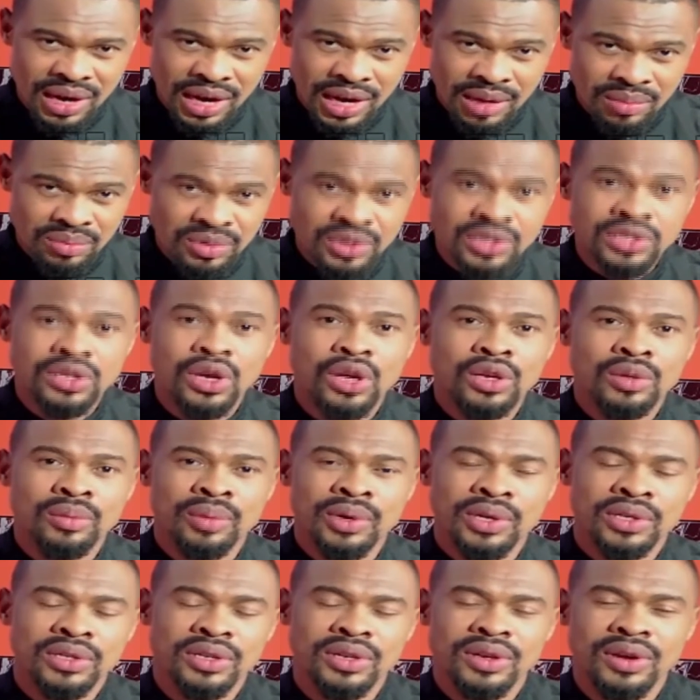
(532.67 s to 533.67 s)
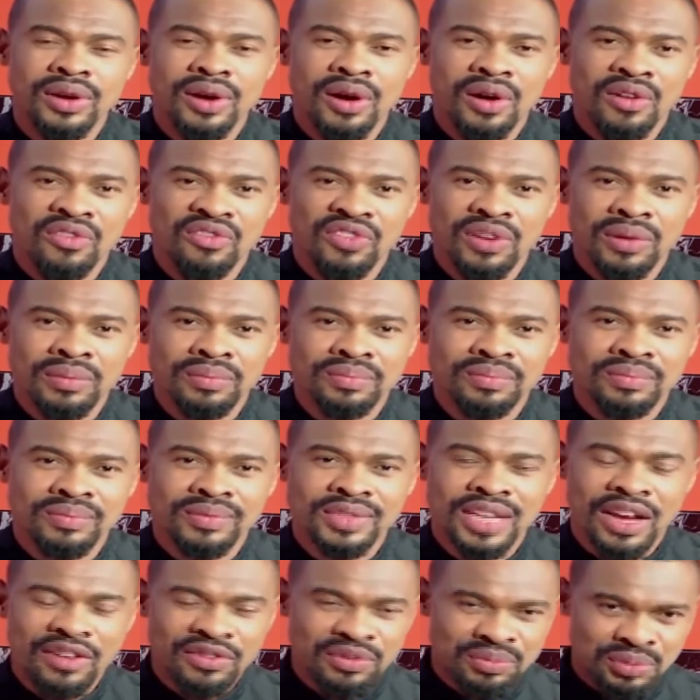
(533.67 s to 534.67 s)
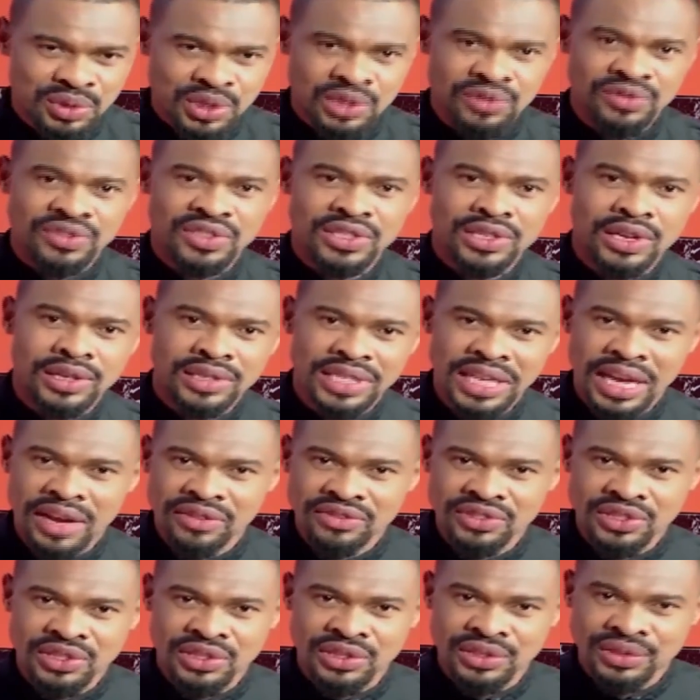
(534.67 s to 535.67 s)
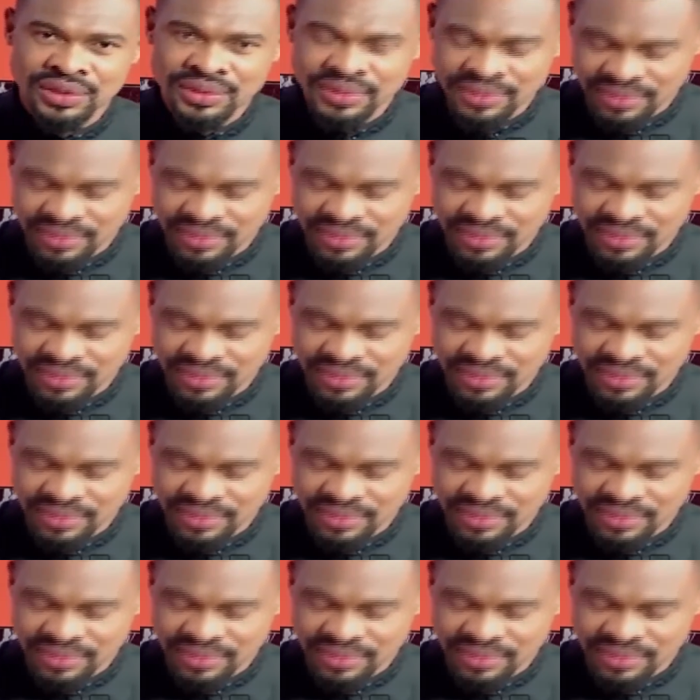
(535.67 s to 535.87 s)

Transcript: I'm Solomon Offer. Have a beautiful Sunday afternoon.